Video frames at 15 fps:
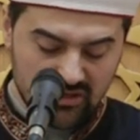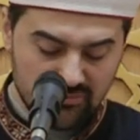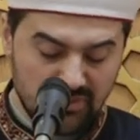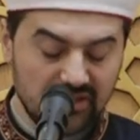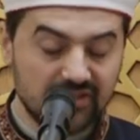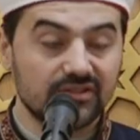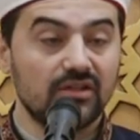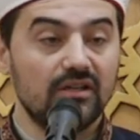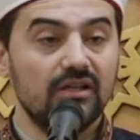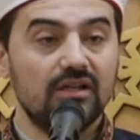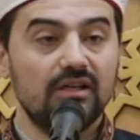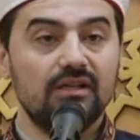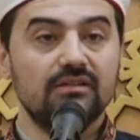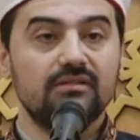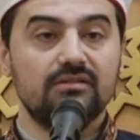May
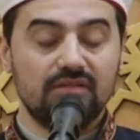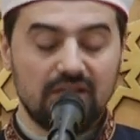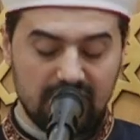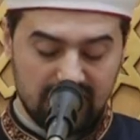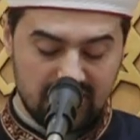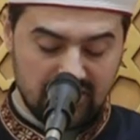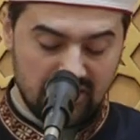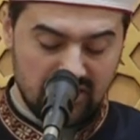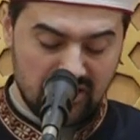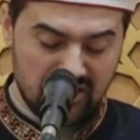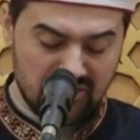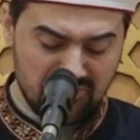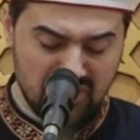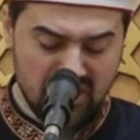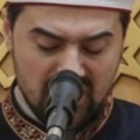salat and
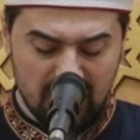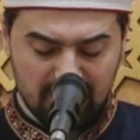salam